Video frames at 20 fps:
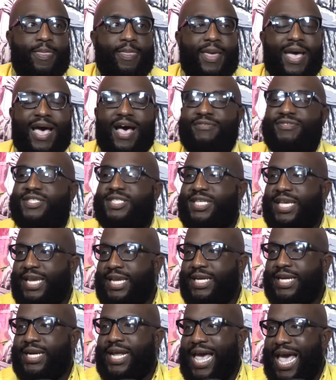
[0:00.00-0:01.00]
I've seen
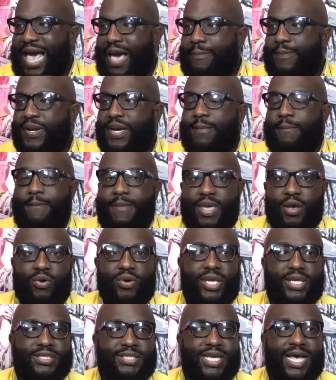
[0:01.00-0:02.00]
it happen a
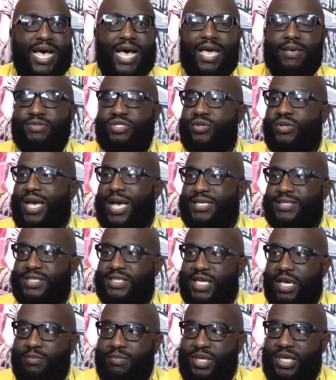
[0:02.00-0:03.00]
million times. You got
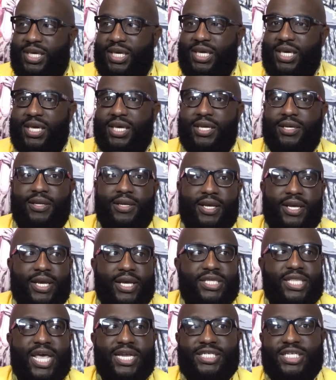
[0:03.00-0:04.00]
some kid
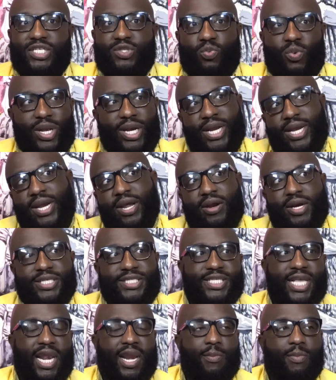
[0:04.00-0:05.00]
that just went in there to
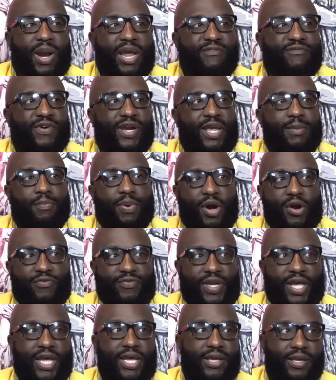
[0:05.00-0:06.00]
celebrate for their
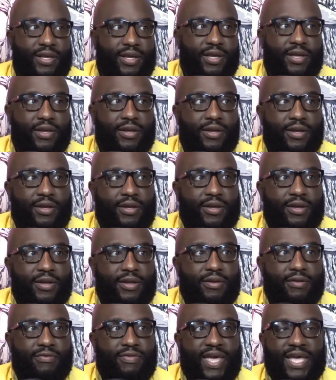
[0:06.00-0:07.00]
birthday.
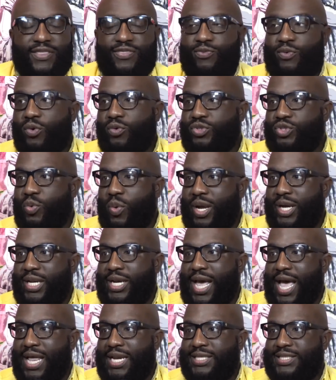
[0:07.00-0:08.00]
They threw
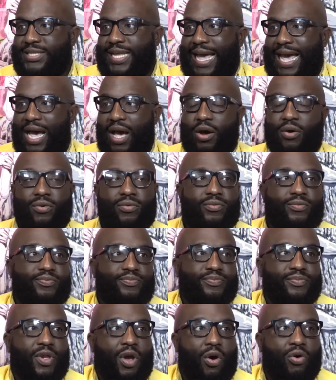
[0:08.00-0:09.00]
$20 down
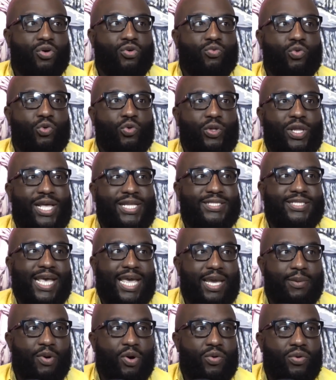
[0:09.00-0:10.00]
on a roulette
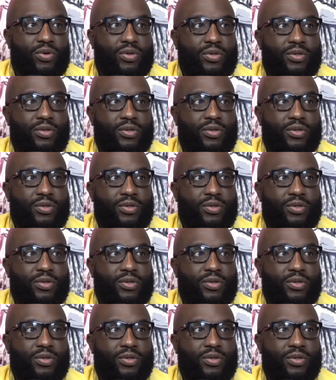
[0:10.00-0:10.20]
table.